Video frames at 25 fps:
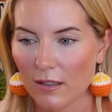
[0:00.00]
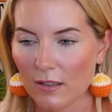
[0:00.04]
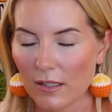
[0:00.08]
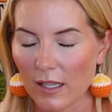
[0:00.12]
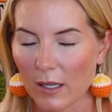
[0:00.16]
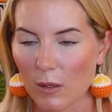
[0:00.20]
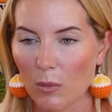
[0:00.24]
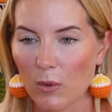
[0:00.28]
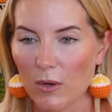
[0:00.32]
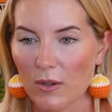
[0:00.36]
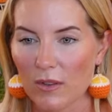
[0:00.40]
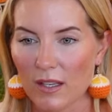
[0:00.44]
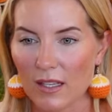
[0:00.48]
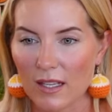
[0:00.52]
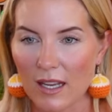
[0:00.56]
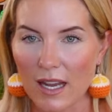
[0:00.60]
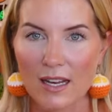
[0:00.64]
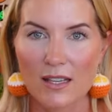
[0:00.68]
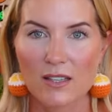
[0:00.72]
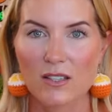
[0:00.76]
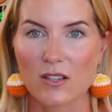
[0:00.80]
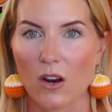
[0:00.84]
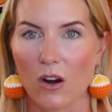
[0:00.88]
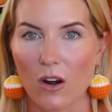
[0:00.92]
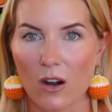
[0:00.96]
like where the
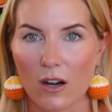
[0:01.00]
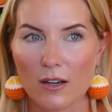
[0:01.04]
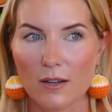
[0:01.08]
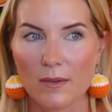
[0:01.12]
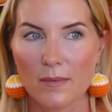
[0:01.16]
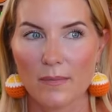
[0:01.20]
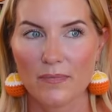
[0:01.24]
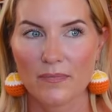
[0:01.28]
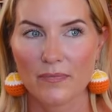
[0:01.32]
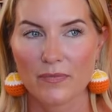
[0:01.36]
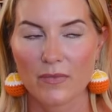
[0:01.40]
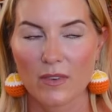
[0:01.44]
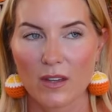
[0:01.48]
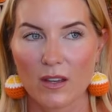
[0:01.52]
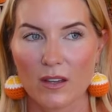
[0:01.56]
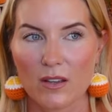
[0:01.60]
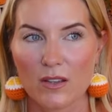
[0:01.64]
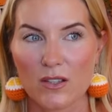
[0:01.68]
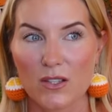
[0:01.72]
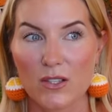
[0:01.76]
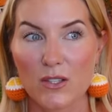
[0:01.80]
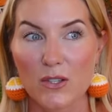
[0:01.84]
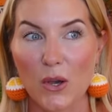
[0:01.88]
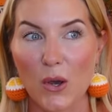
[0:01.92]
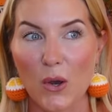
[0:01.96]
gates are.
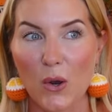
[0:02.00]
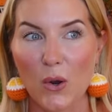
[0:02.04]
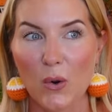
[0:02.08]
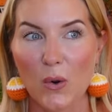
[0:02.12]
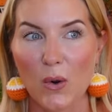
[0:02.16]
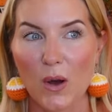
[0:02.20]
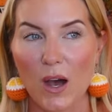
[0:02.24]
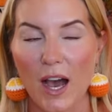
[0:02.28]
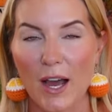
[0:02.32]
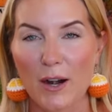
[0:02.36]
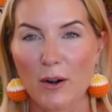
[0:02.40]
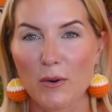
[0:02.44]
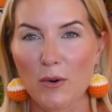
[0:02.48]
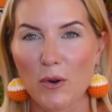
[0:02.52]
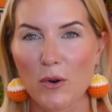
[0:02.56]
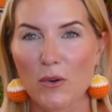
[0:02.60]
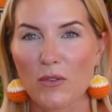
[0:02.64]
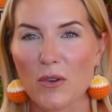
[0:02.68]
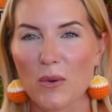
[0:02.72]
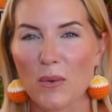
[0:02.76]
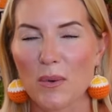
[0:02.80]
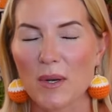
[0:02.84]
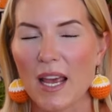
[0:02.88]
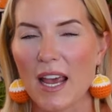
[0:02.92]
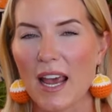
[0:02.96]
So I don't know
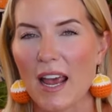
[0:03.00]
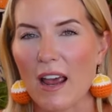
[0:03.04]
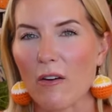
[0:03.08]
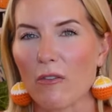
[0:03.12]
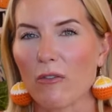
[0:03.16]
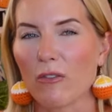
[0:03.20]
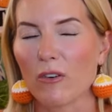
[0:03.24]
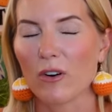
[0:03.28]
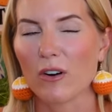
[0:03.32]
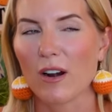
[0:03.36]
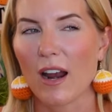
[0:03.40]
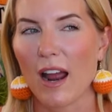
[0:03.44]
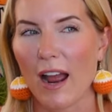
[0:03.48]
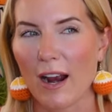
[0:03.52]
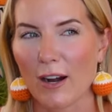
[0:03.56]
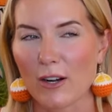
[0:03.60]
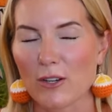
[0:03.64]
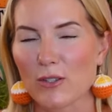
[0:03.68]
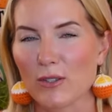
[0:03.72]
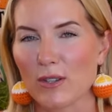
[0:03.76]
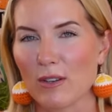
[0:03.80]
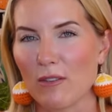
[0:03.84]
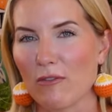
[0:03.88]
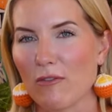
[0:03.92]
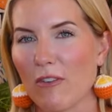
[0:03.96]
if you would ever
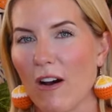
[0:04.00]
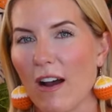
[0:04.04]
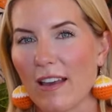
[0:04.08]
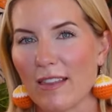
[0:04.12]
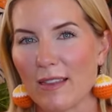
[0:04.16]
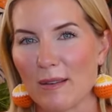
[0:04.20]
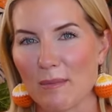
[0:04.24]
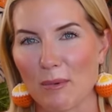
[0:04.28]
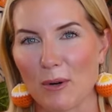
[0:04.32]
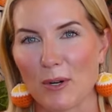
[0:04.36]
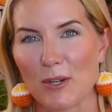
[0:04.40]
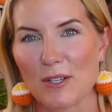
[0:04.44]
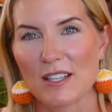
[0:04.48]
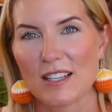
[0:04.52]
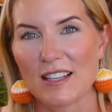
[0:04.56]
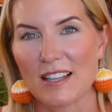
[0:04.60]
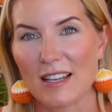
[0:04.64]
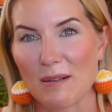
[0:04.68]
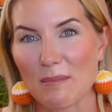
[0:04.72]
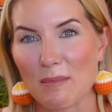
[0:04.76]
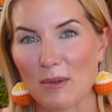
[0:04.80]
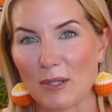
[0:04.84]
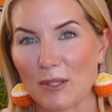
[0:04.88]
actually find the person that it